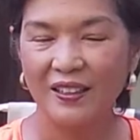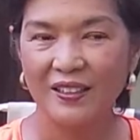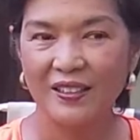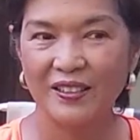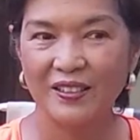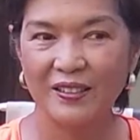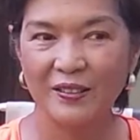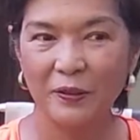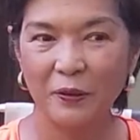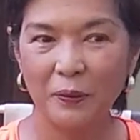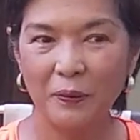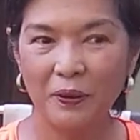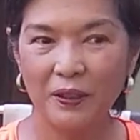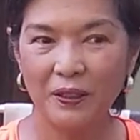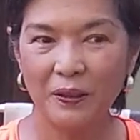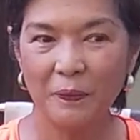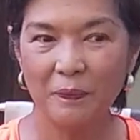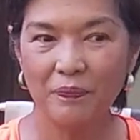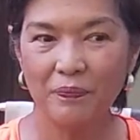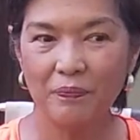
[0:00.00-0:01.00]
So
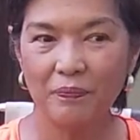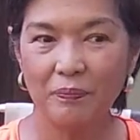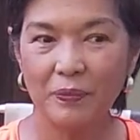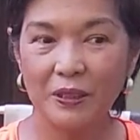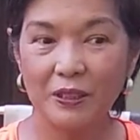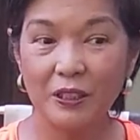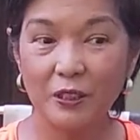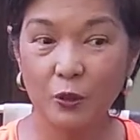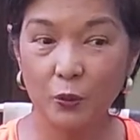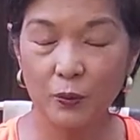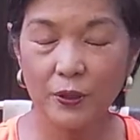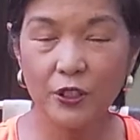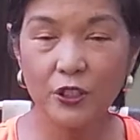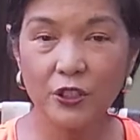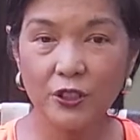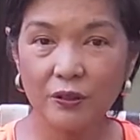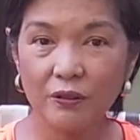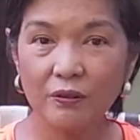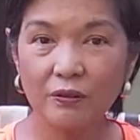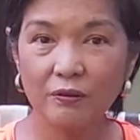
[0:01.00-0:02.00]
but the
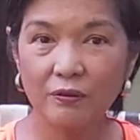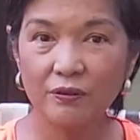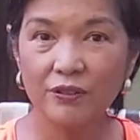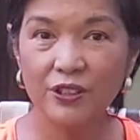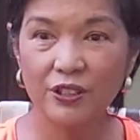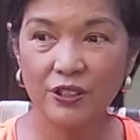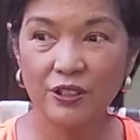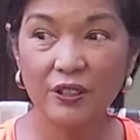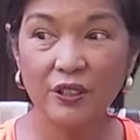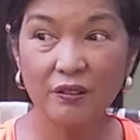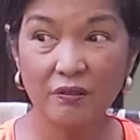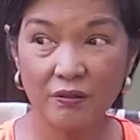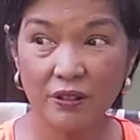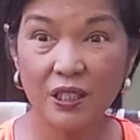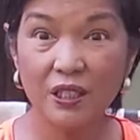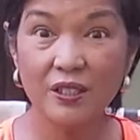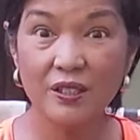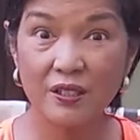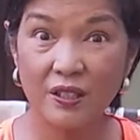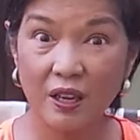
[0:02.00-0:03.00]
tuition, she
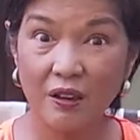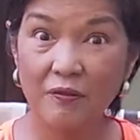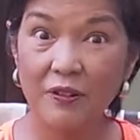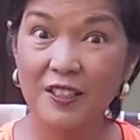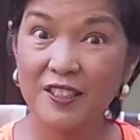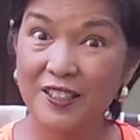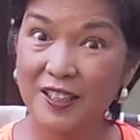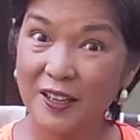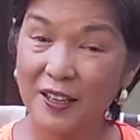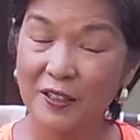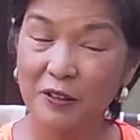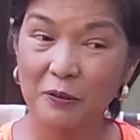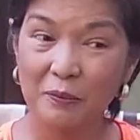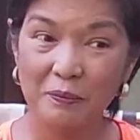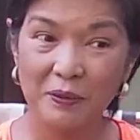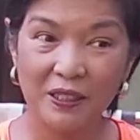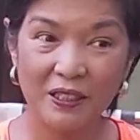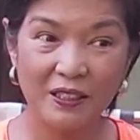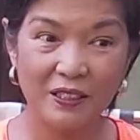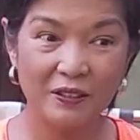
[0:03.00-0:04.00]
really saved us a lot
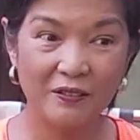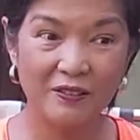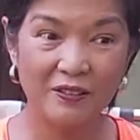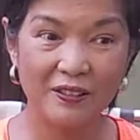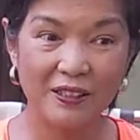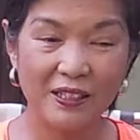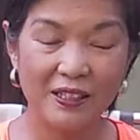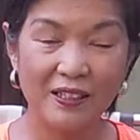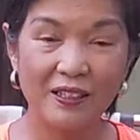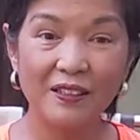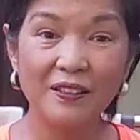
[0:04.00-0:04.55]
of money on that.